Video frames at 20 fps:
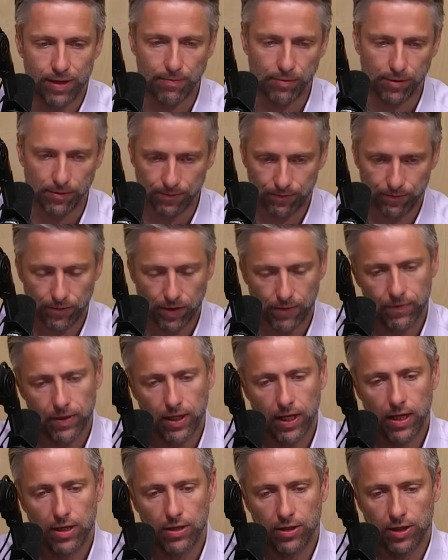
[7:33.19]
people.
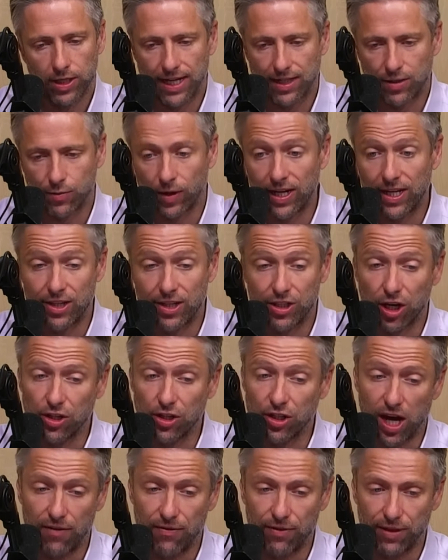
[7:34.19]
So that's why he
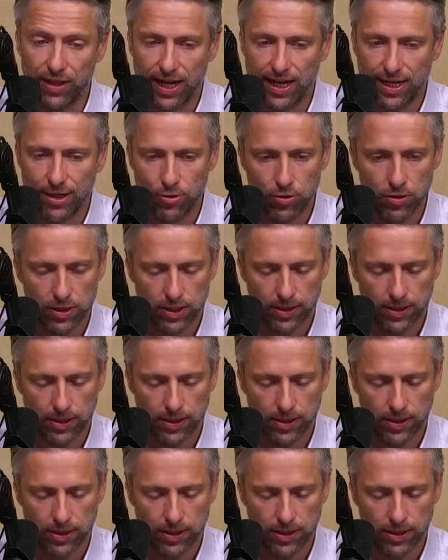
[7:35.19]
starts off with that.